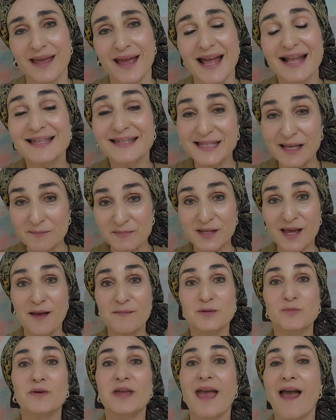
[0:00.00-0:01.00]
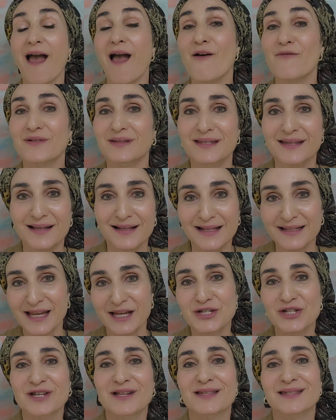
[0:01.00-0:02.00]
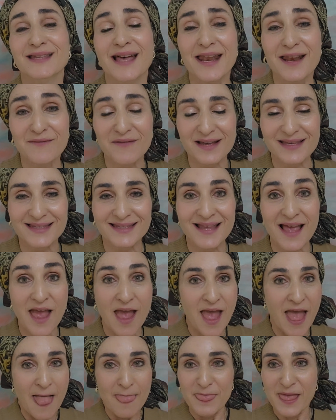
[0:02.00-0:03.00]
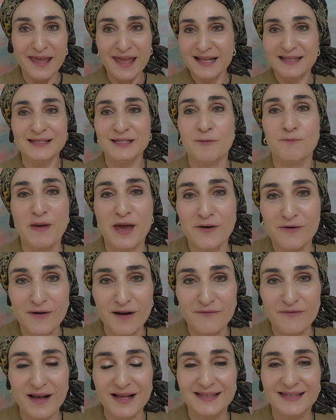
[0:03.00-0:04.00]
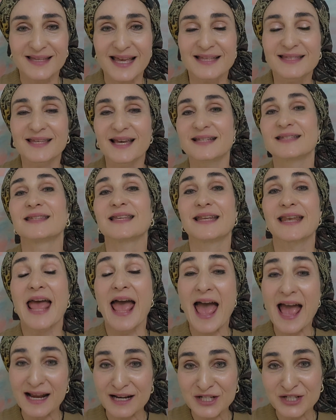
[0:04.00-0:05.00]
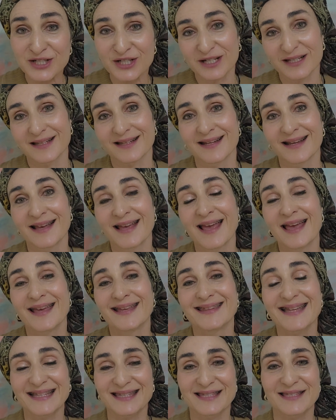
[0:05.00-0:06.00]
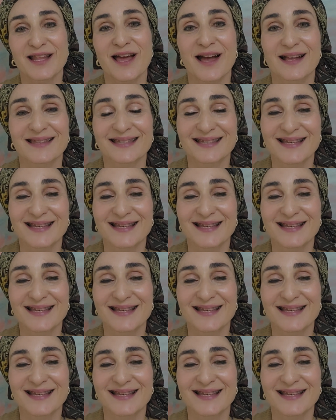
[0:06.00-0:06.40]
And sometimes we have this inclination inside of us that gets the better of us and does an action that's not